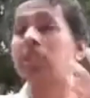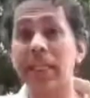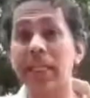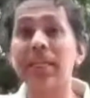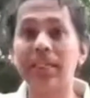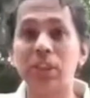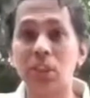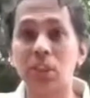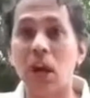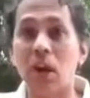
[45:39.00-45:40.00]
seriousness.
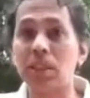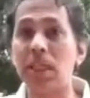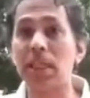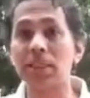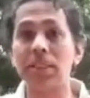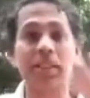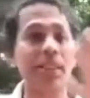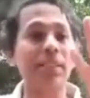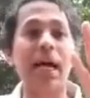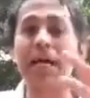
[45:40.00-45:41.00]
You talk about seriousness.
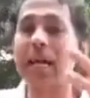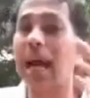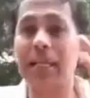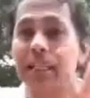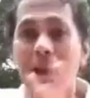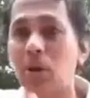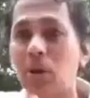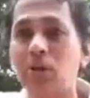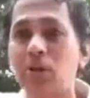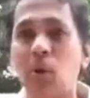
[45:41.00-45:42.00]
This guy had this habit
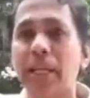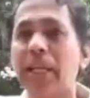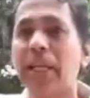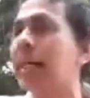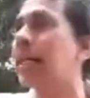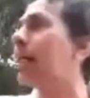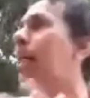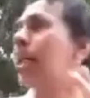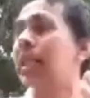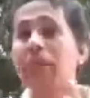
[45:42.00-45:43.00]
of smoking, right?
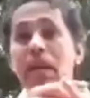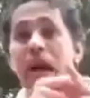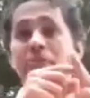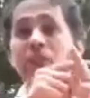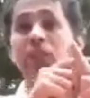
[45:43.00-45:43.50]
He will have the